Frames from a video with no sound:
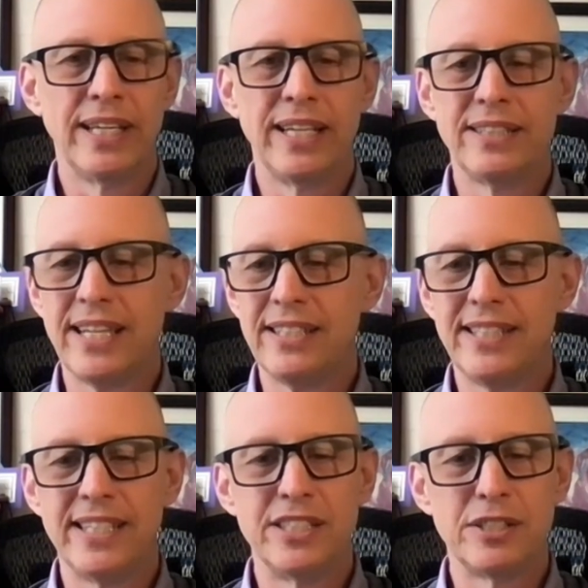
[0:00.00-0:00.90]
it, it
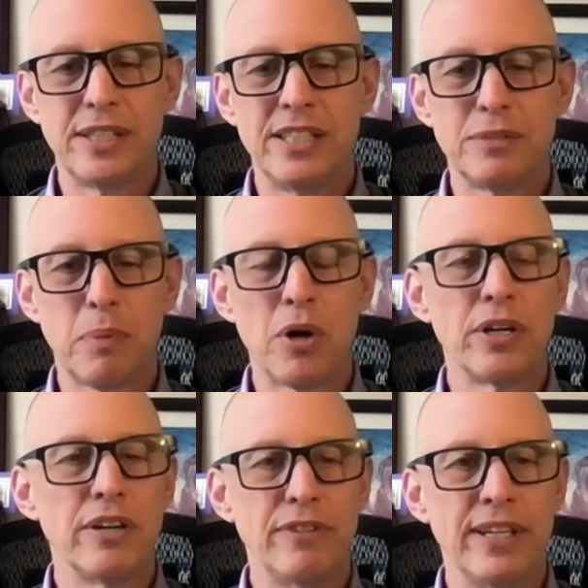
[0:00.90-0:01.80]
it is it is
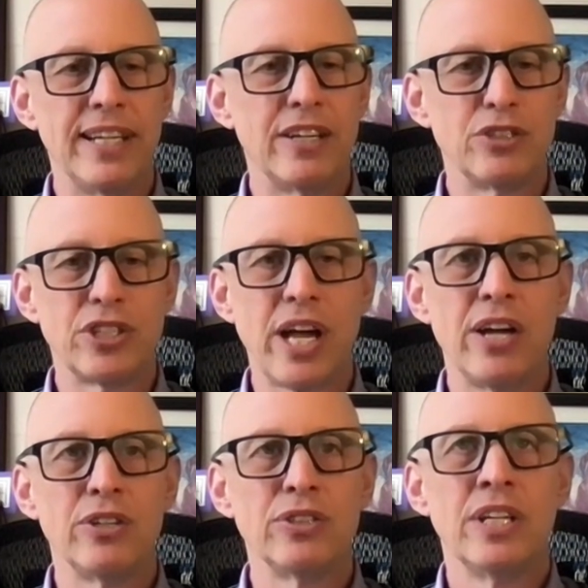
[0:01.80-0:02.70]
part of it and our
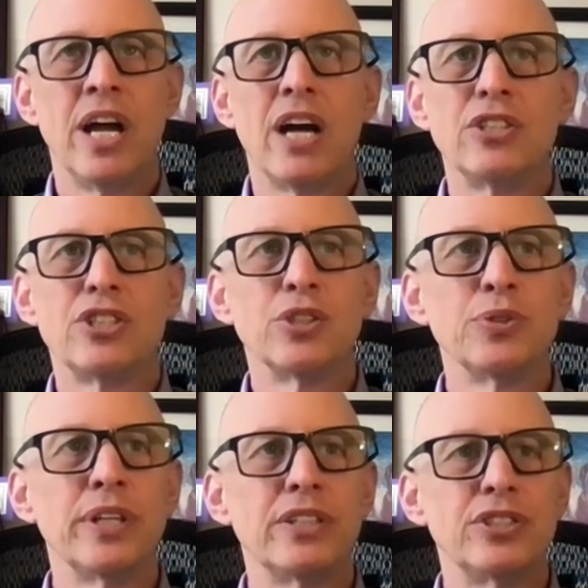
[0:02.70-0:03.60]
child our
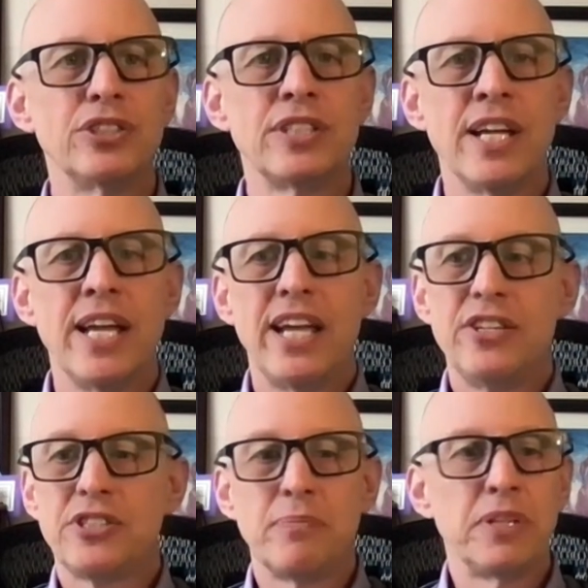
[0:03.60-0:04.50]
children are just
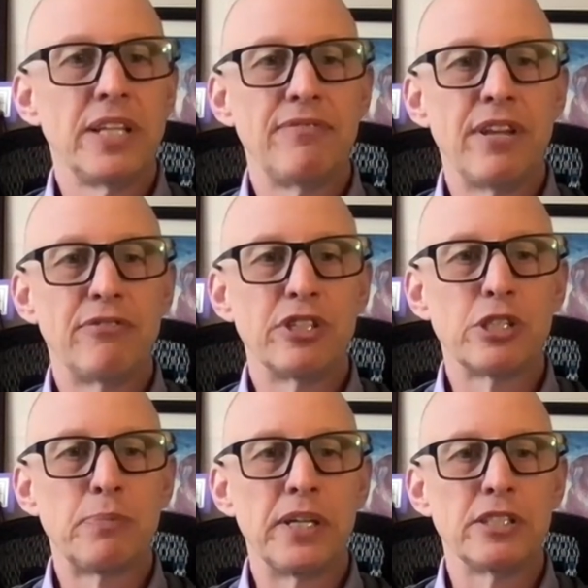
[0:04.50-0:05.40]
it's something they've never
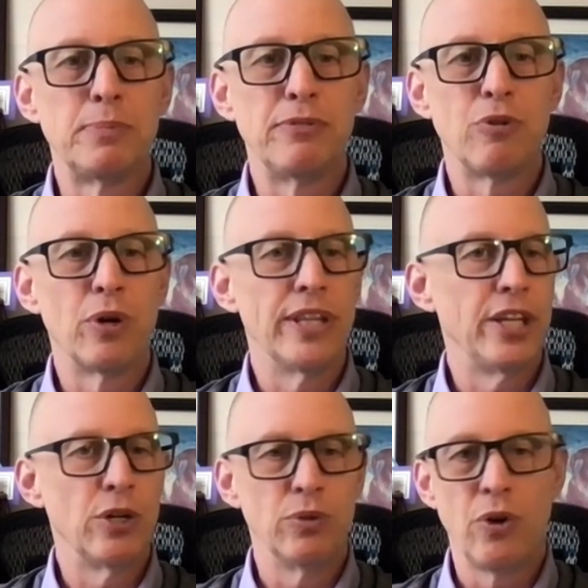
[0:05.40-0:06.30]
experienced before and they
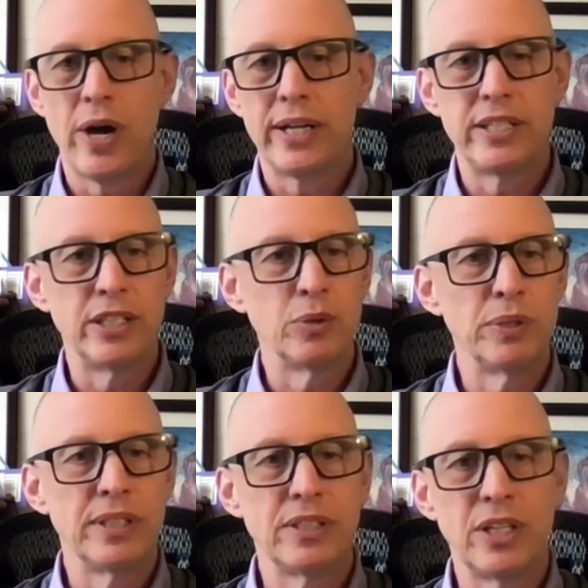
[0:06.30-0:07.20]
don't know how to deal
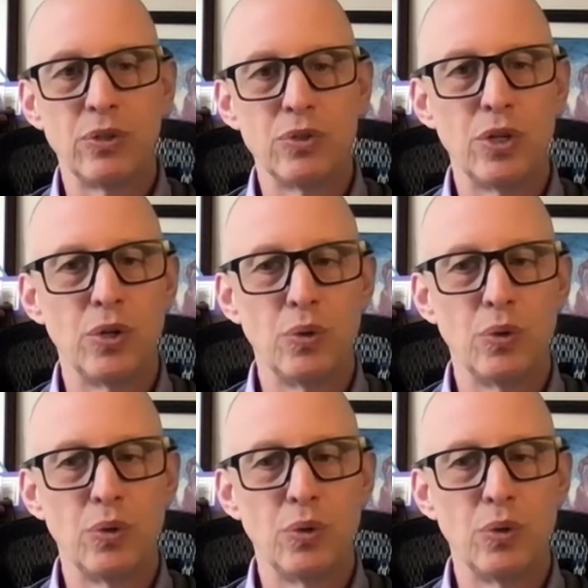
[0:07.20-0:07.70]
with it they don't know